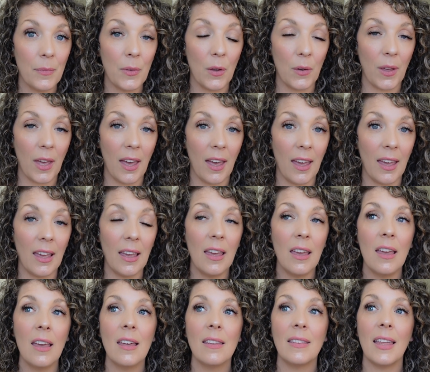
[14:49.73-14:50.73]
okay,
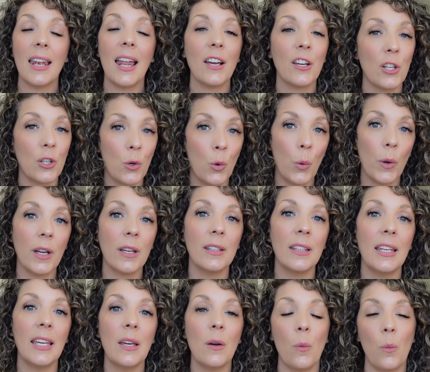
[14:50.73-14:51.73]
that I could
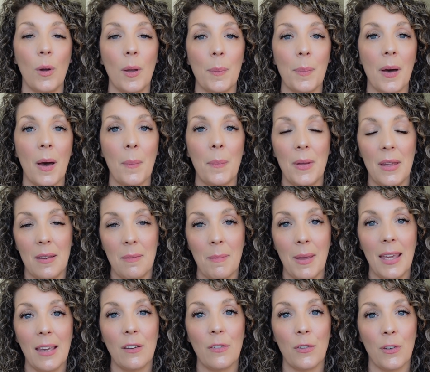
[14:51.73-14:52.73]
quickly whip up and
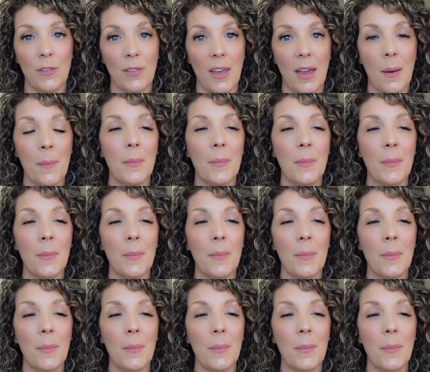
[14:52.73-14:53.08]
make for them.